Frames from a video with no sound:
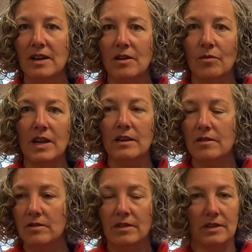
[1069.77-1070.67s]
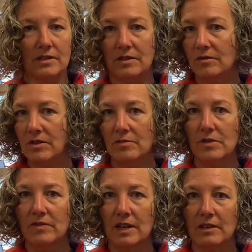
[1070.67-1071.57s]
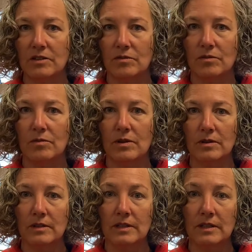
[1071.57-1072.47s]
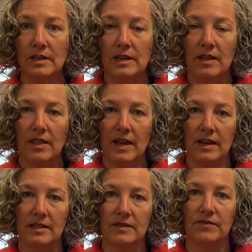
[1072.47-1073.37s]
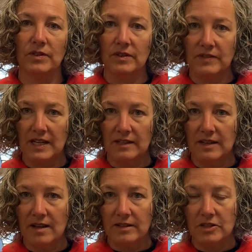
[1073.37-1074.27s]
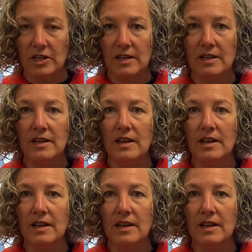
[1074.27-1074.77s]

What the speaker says: We know that these students are moving into a world that is full of technology,